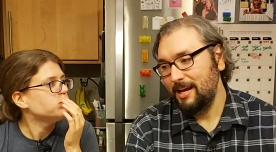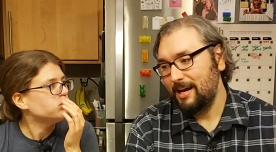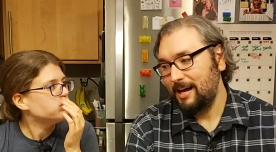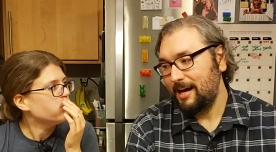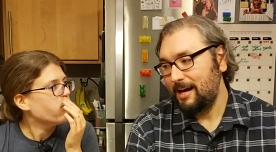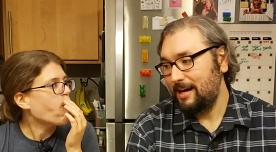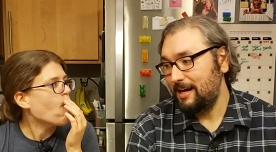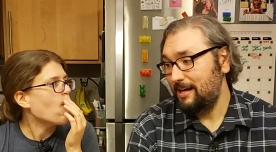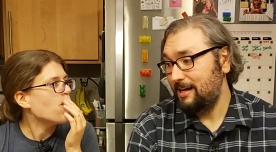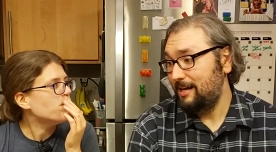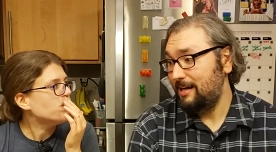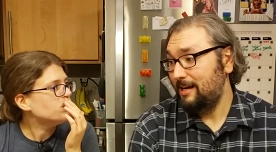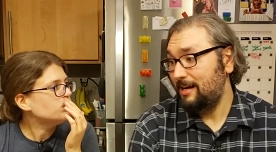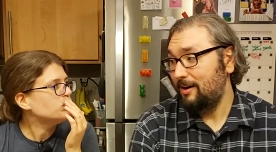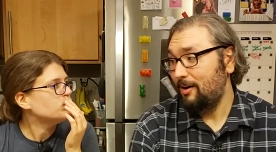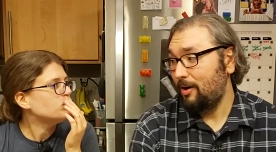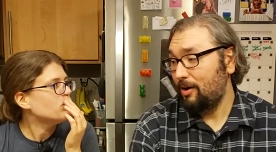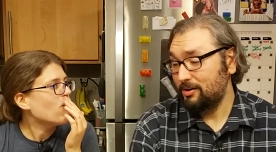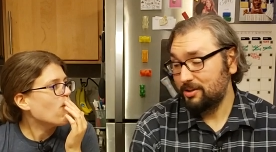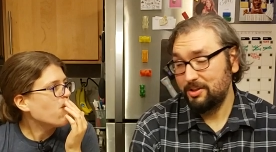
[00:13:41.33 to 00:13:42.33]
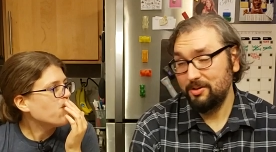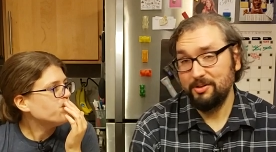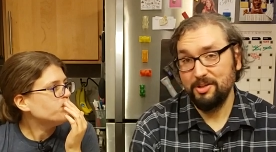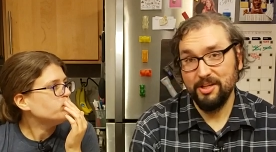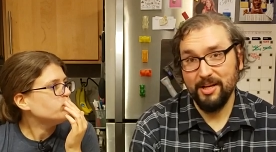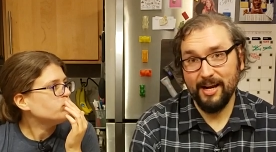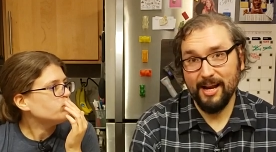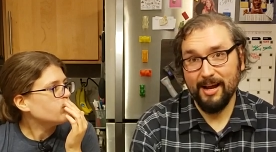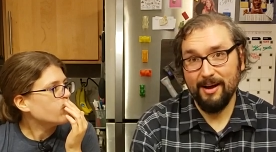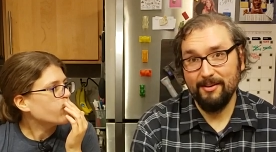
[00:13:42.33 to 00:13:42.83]
Speaker 1: Uh, also,
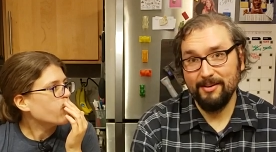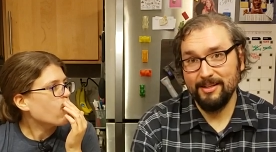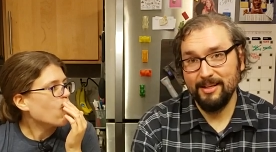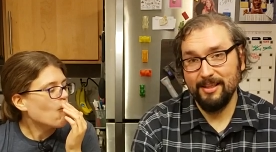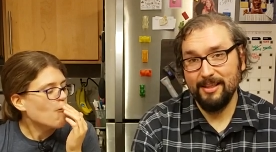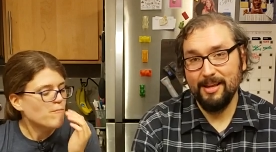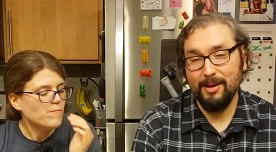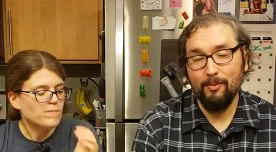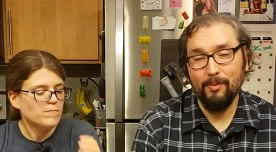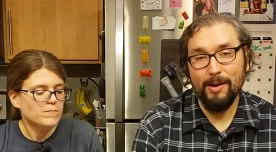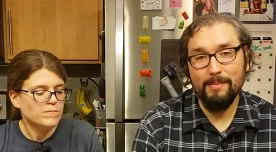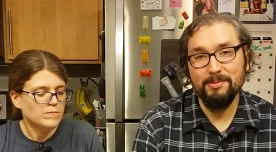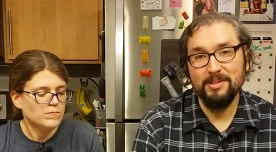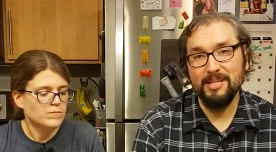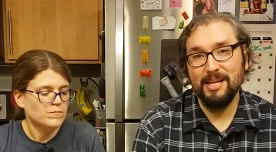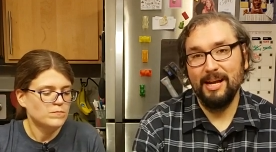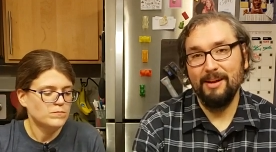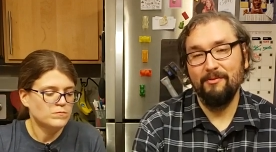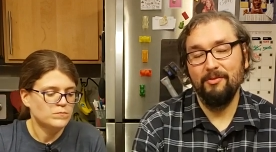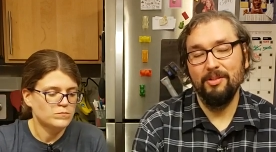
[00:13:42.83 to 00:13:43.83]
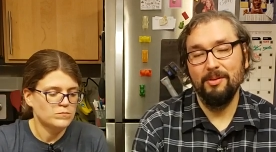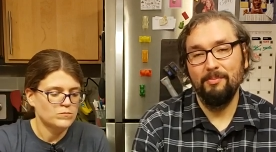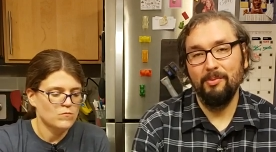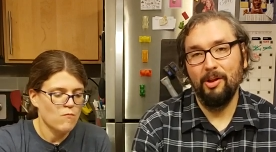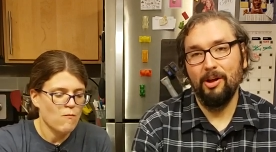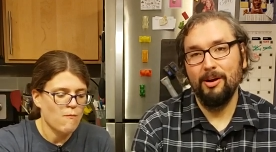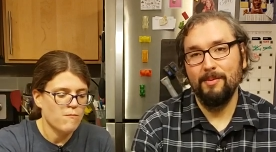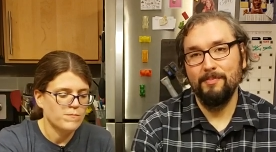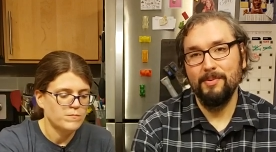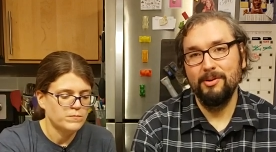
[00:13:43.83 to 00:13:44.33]
check out the website for the
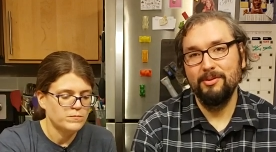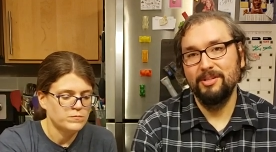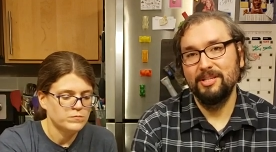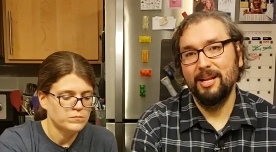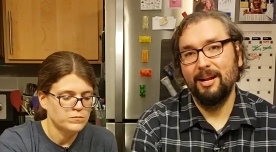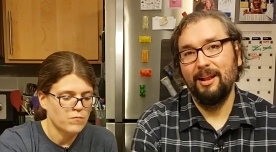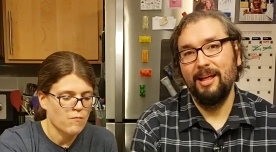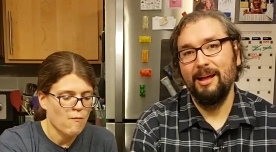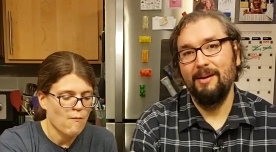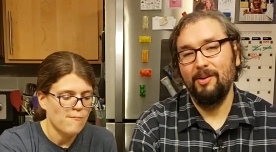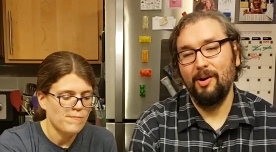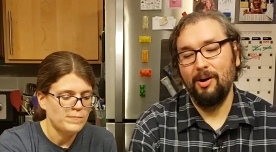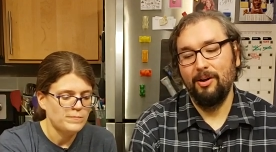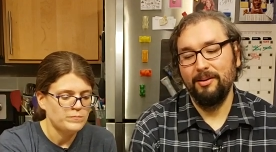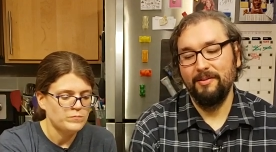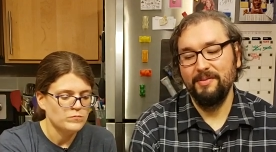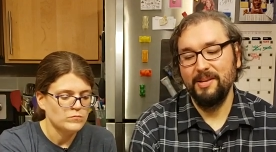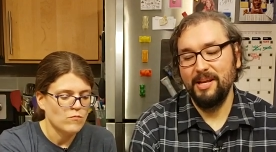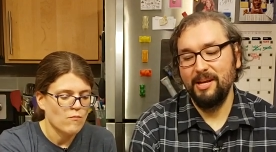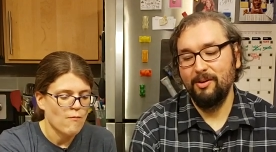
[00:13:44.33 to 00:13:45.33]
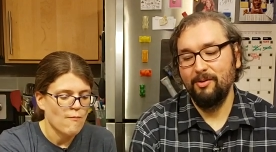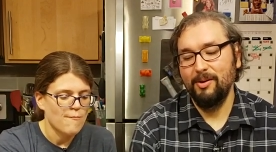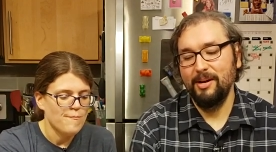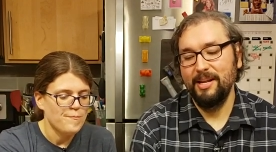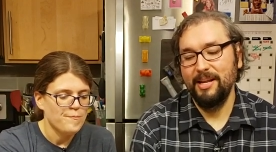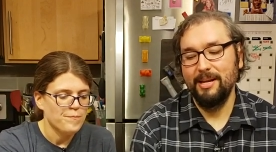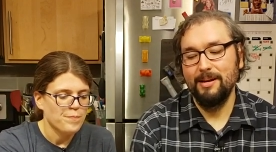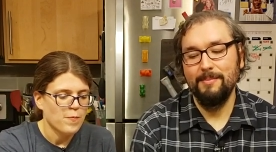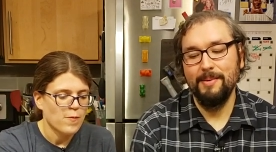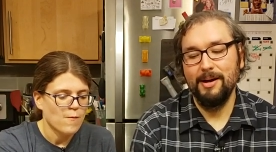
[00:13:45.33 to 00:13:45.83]
blog post. It'll have all of the
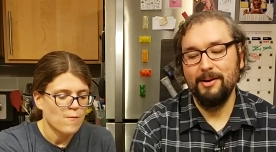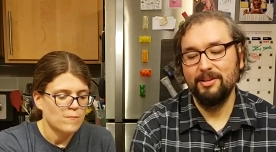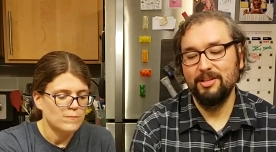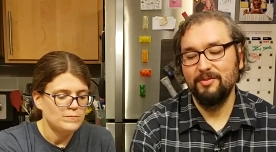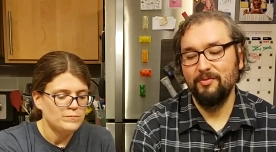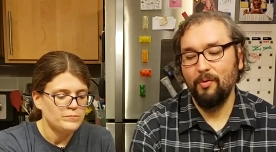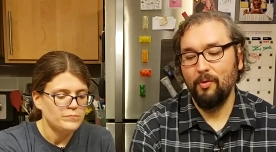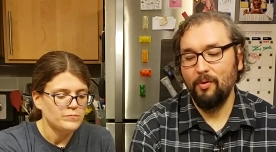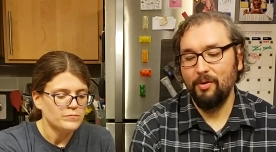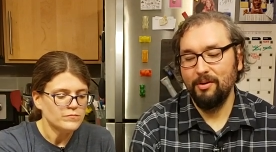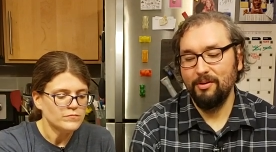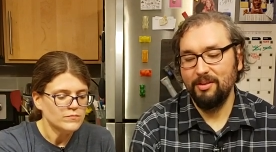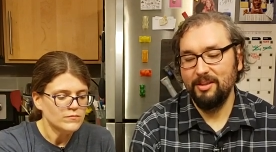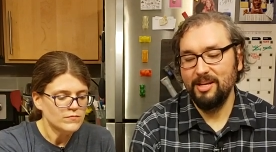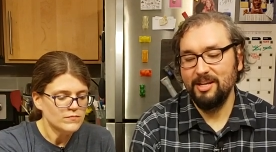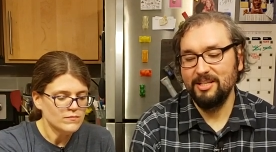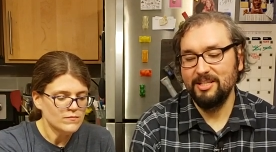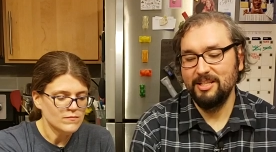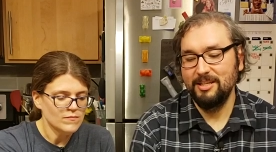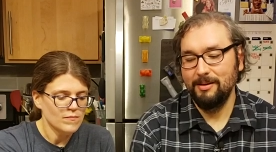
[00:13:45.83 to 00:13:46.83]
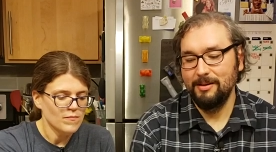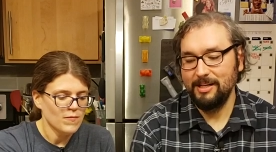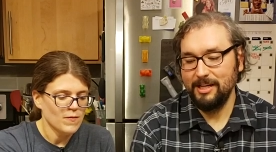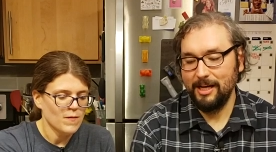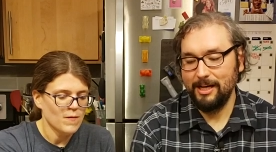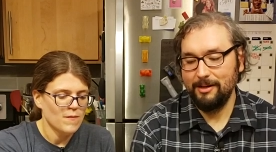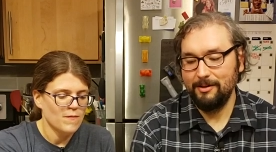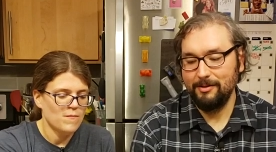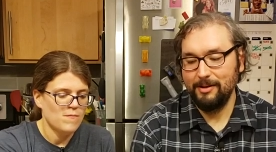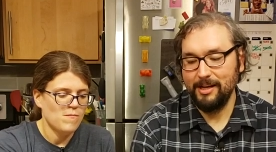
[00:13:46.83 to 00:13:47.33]
ingredient amounts for this
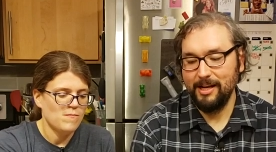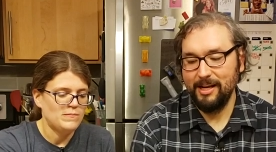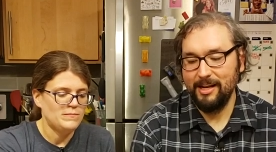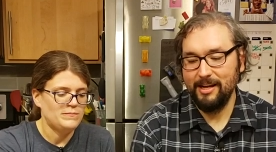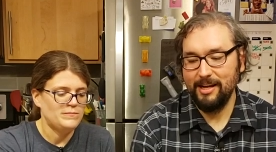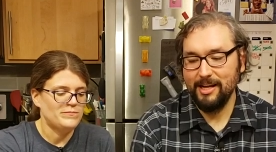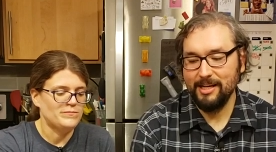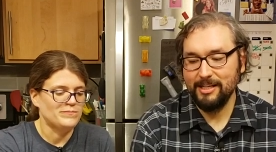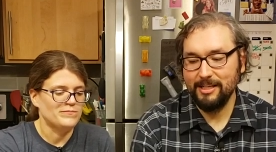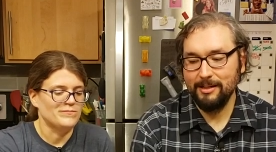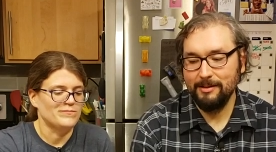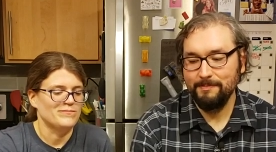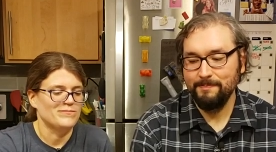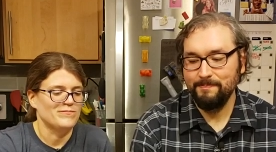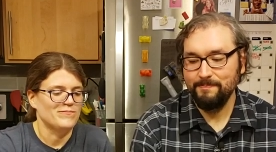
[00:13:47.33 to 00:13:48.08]
down in it,